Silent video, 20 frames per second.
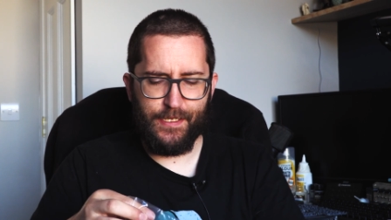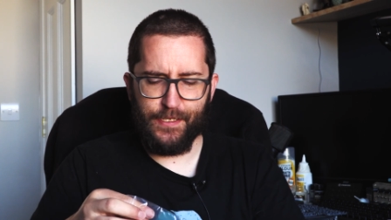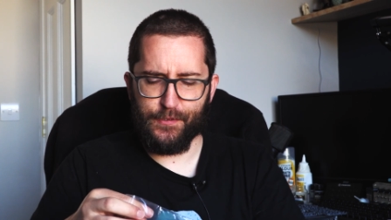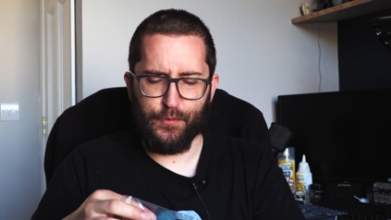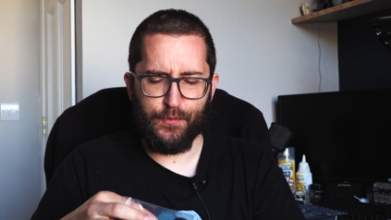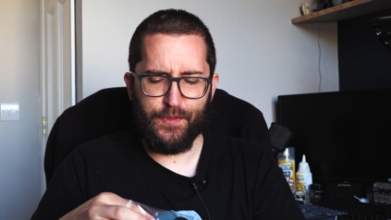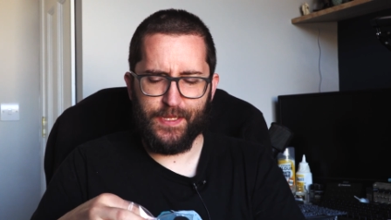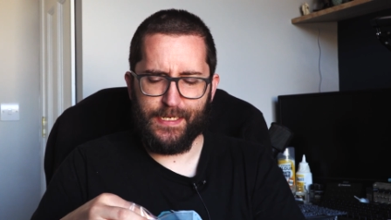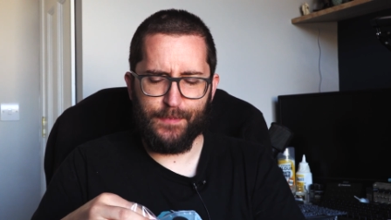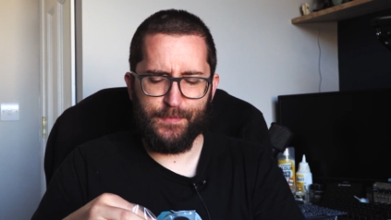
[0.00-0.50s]

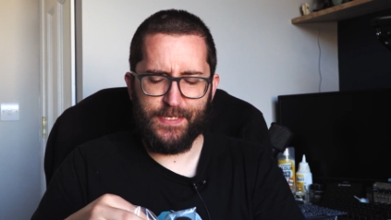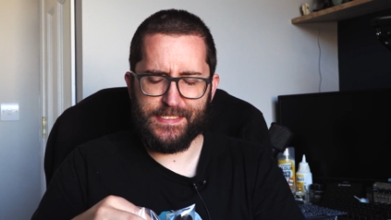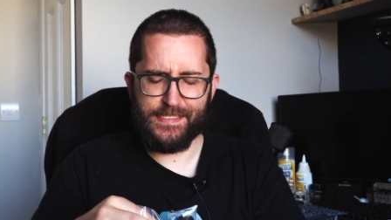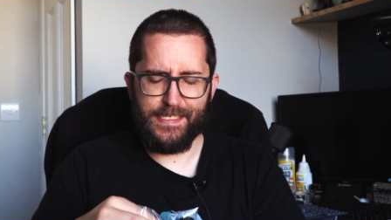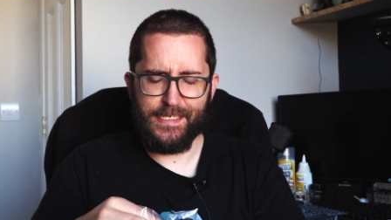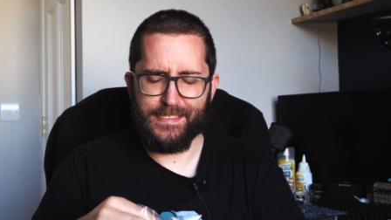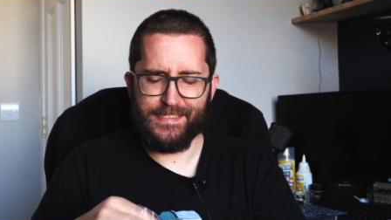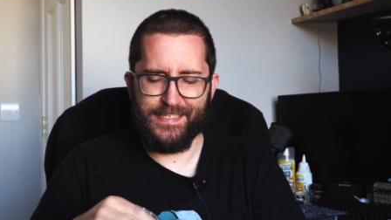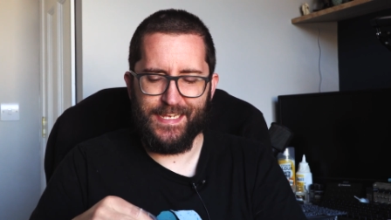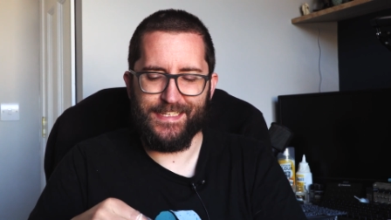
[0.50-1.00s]
don't think that makes
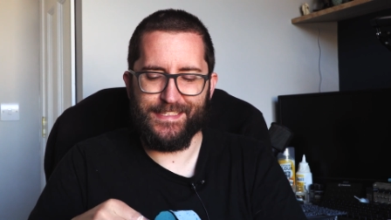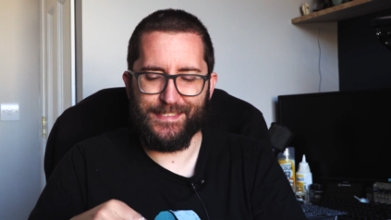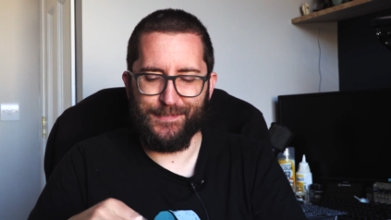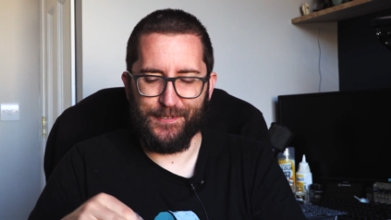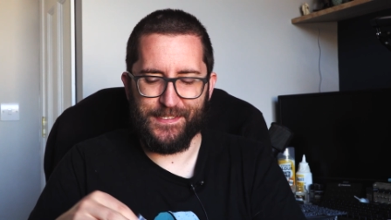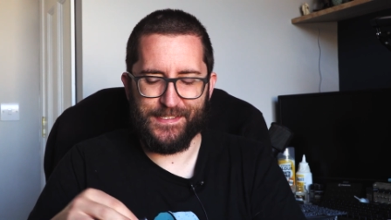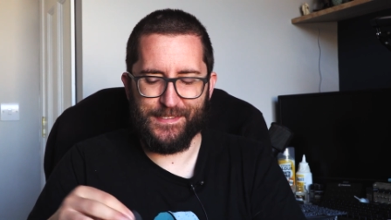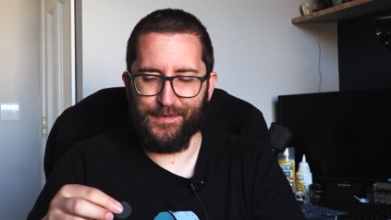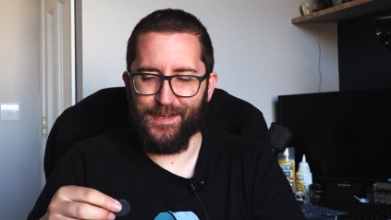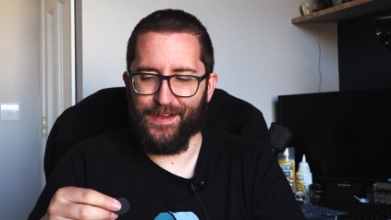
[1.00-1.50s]
any
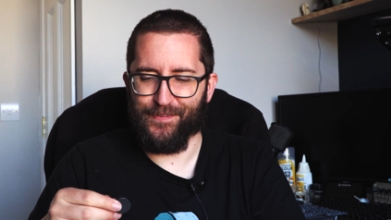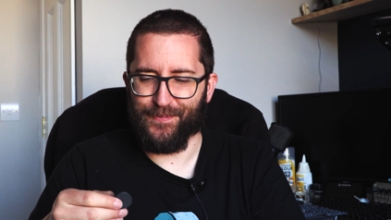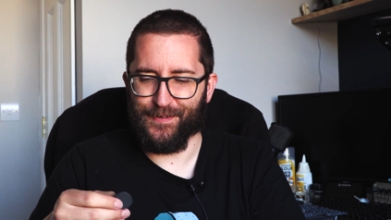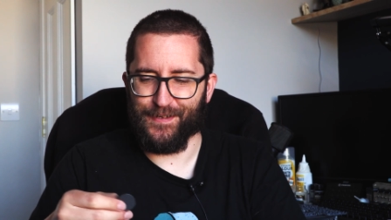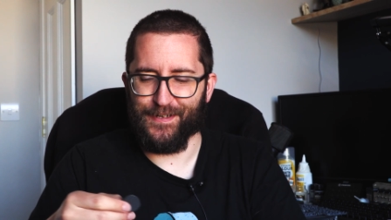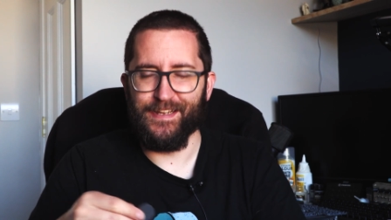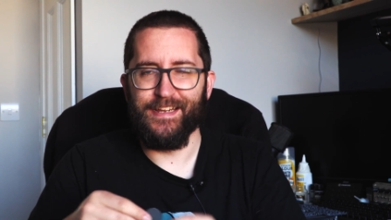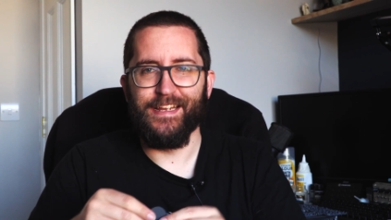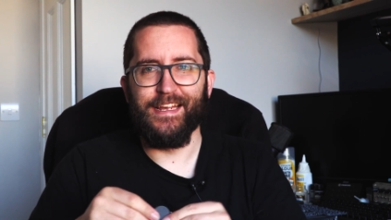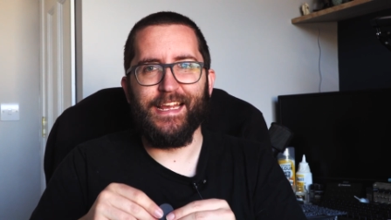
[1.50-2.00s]
sense
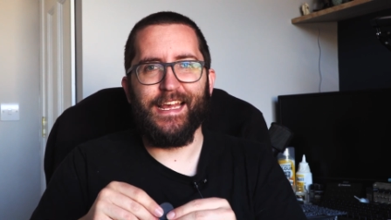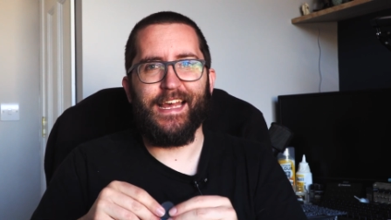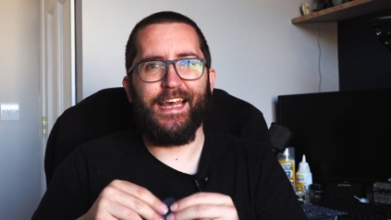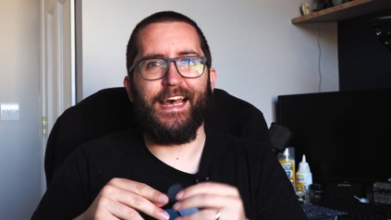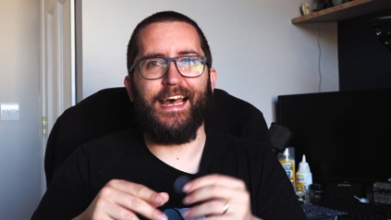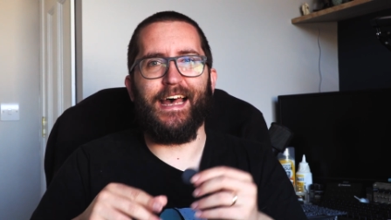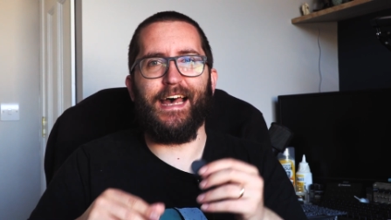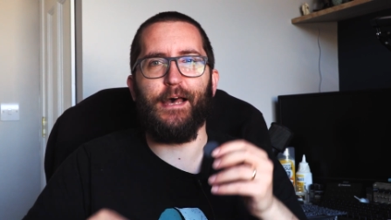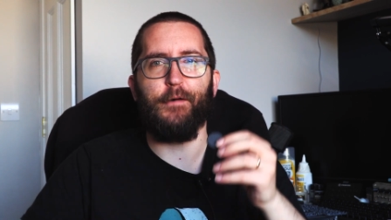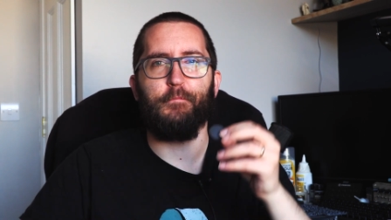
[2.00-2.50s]
whatsoever.
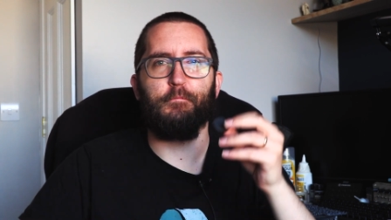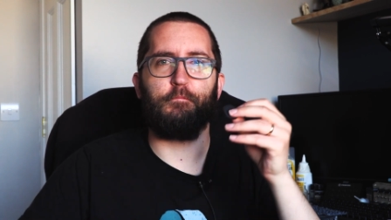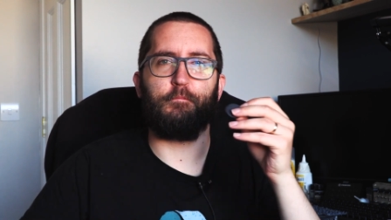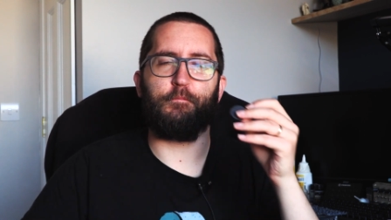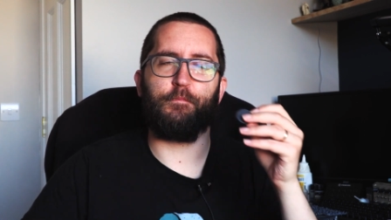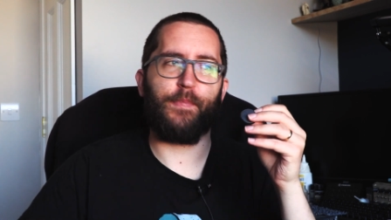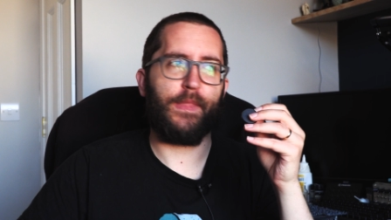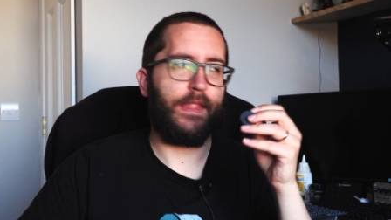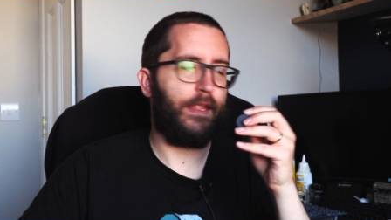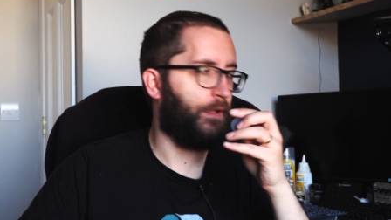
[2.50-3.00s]

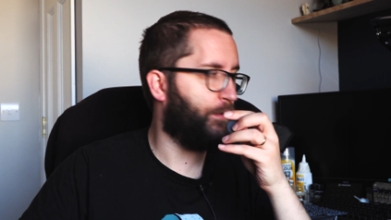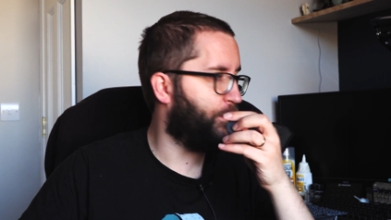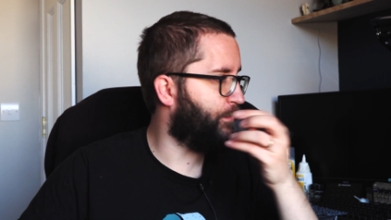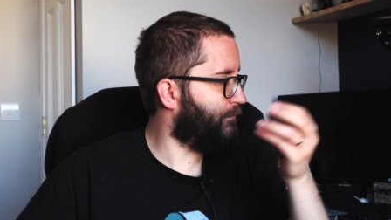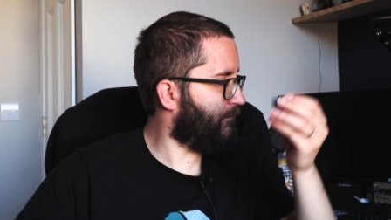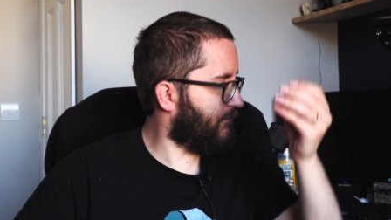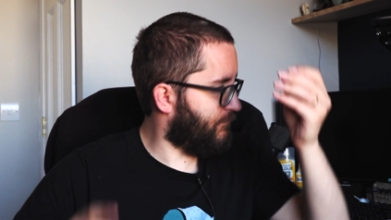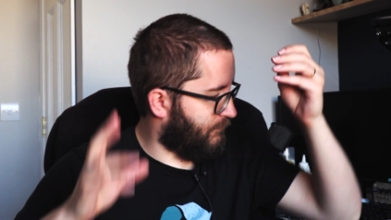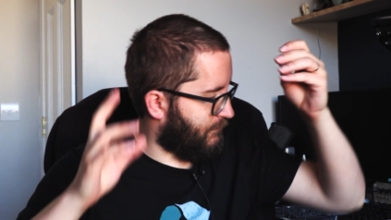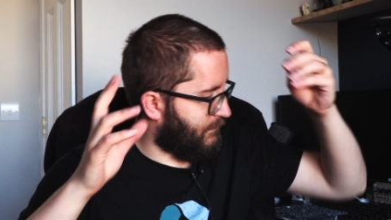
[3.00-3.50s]

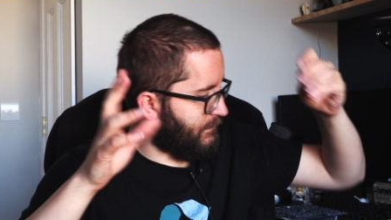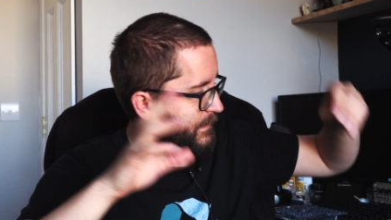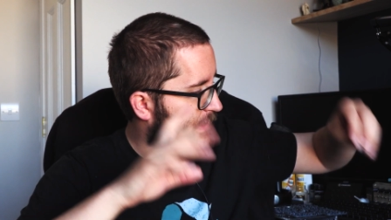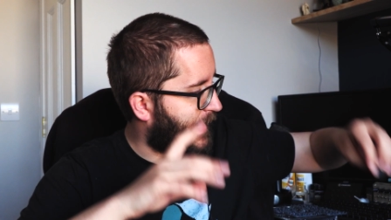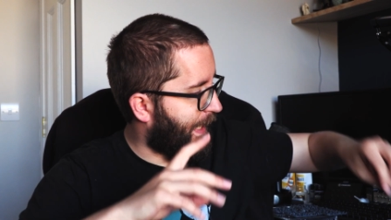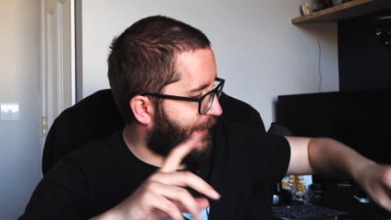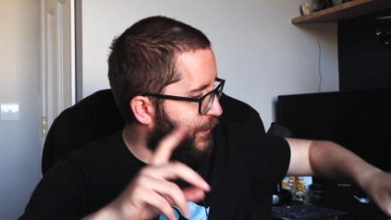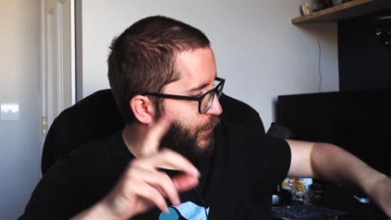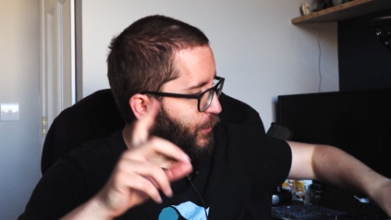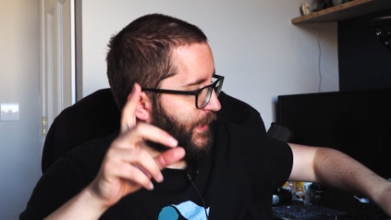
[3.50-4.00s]

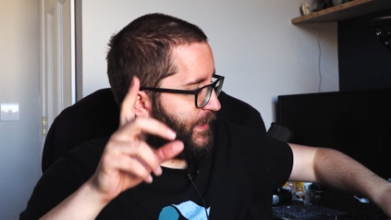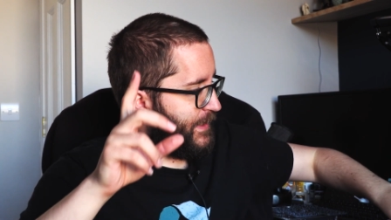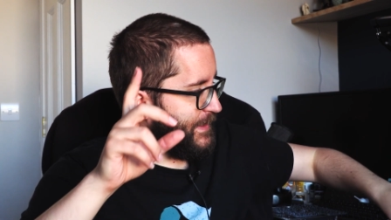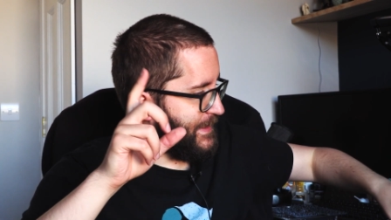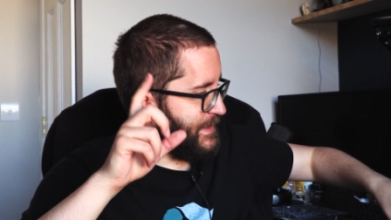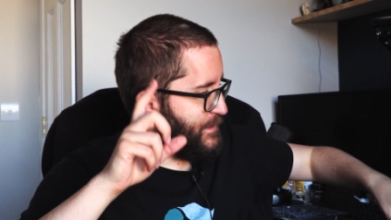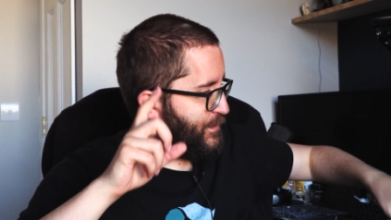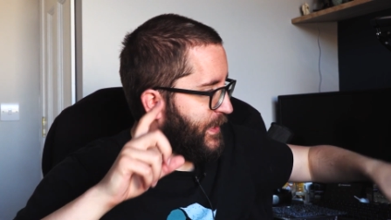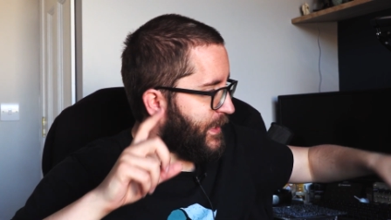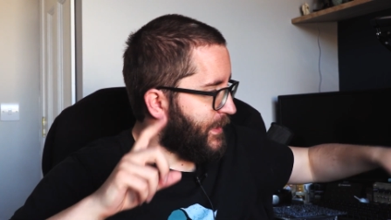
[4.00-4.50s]
I know how to
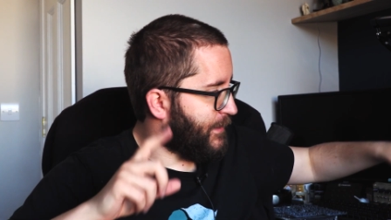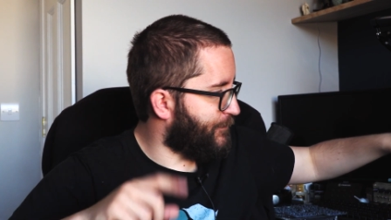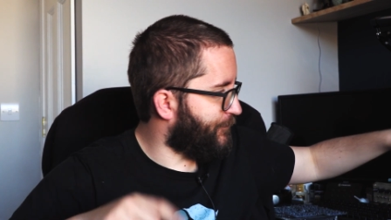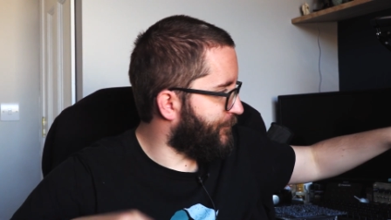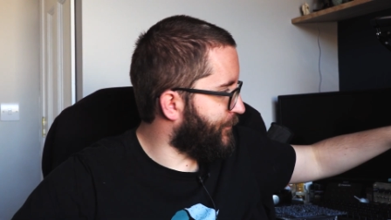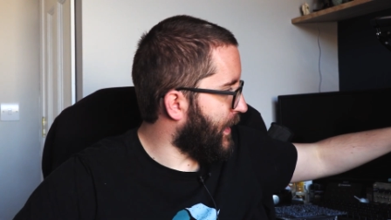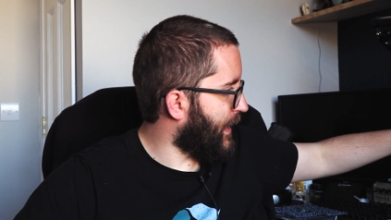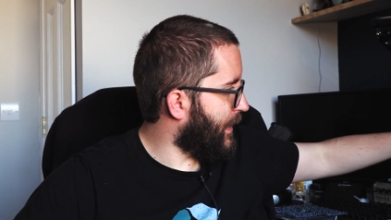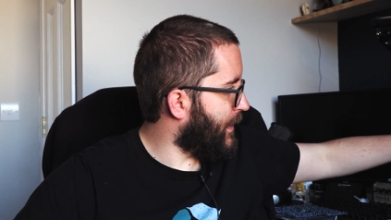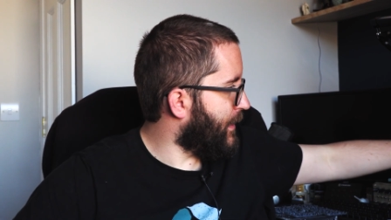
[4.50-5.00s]
explain it.
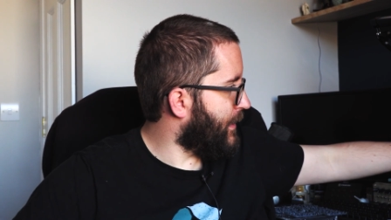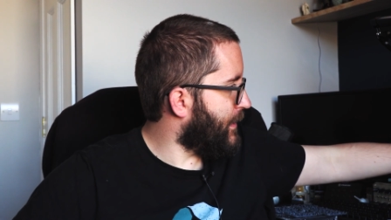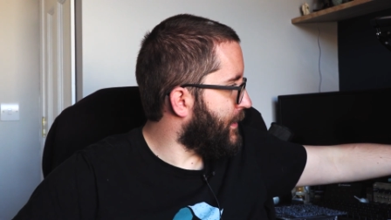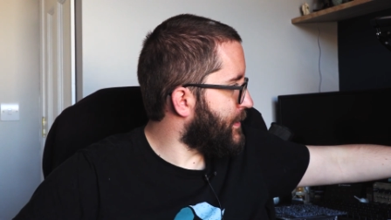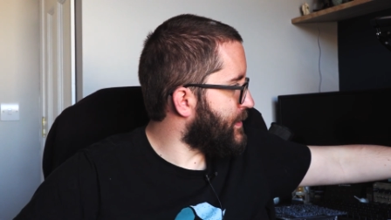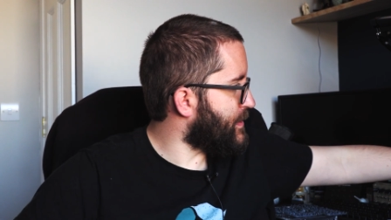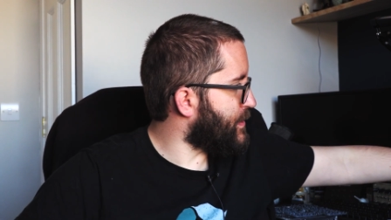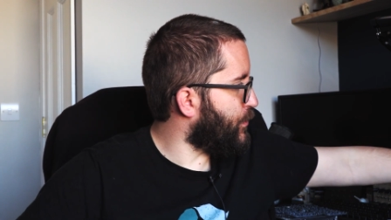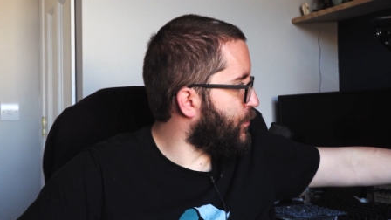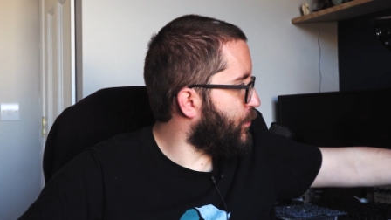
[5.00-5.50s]

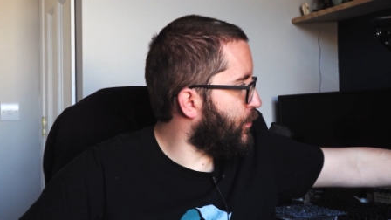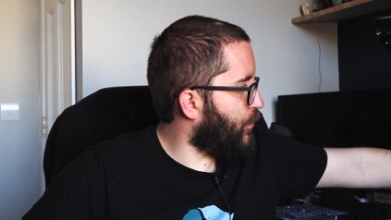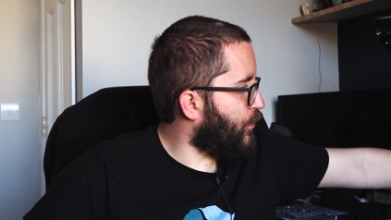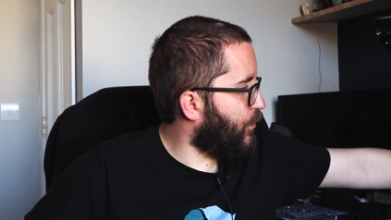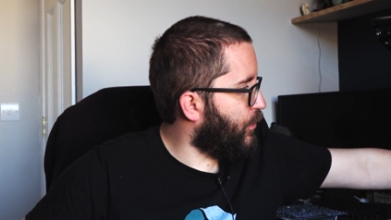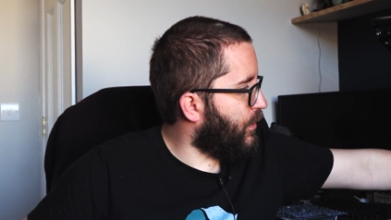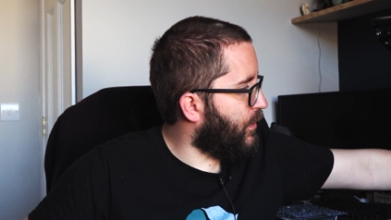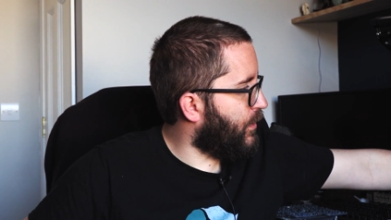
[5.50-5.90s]
So